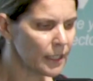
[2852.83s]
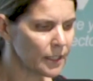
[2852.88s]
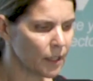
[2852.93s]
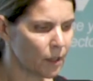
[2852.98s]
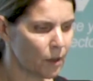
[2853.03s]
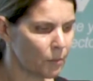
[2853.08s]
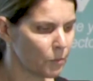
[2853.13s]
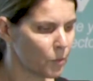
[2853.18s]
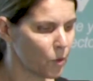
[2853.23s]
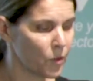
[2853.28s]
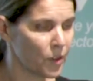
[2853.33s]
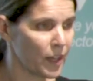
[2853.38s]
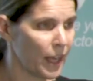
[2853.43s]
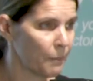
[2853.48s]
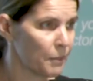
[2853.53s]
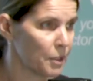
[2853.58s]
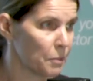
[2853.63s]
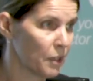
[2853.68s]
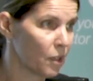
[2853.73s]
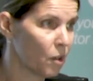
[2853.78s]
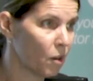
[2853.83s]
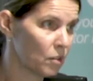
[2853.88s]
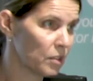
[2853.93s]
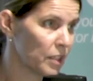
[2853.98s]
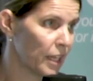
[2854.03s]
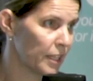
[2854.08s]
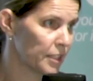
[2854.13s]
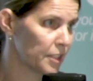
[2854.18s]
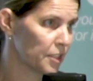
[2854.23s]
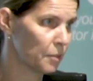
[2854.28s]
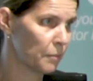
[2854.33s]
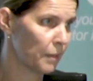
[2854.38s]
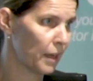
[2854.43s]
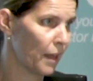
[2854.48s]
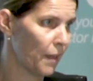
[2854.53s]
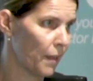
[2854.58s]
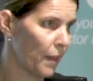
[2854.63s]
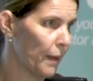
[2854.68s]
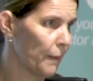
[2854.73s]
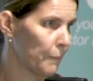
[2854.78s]
so I'm more than happy to be contacted
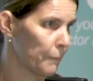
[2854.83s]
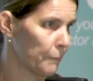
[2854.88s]
about that.